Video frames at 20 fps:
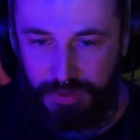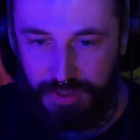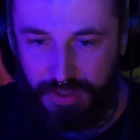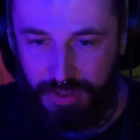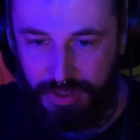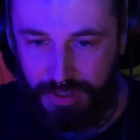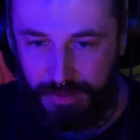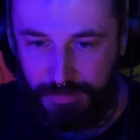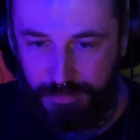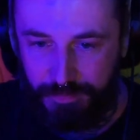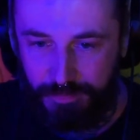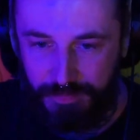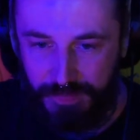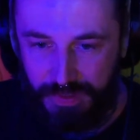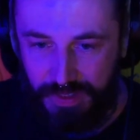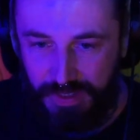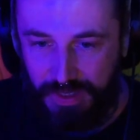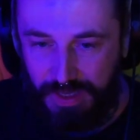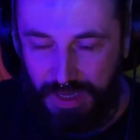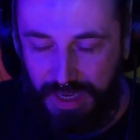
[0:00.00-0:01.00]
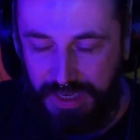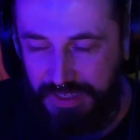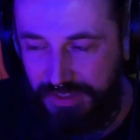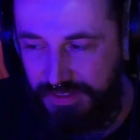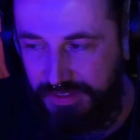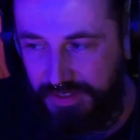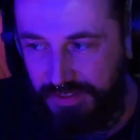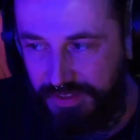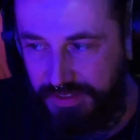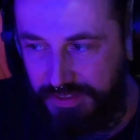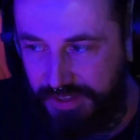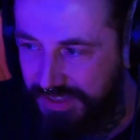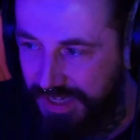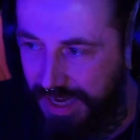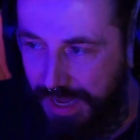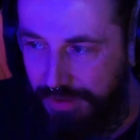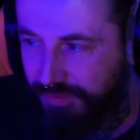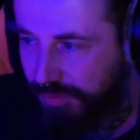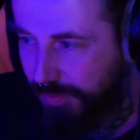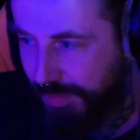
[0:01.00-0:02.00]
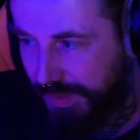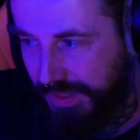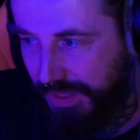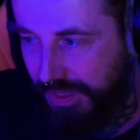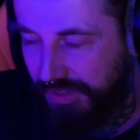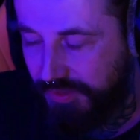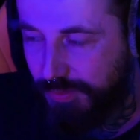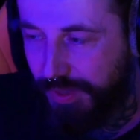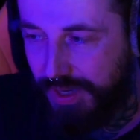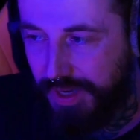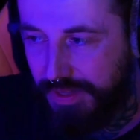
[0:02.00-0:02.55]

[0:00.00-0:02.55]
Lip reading: And it doesn't have to be that as well.